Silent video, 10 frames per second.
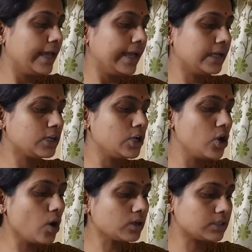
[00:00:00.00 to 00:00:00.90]
It
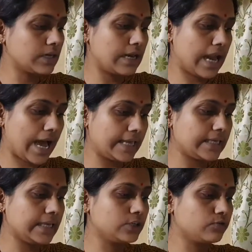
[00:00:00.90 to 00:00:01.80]
looked like
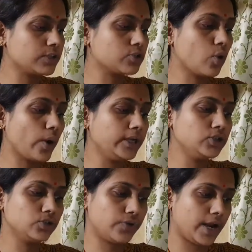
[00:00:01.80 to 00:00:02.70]
it was going
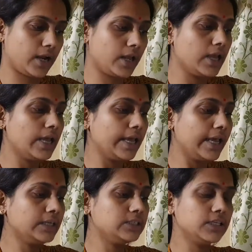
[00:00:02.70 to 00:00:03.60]
to rain.
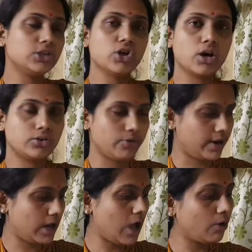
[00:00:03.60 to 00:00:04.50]
It did not
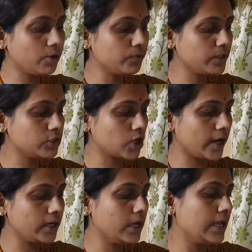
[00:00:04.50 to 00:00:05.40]
rain. How you will join?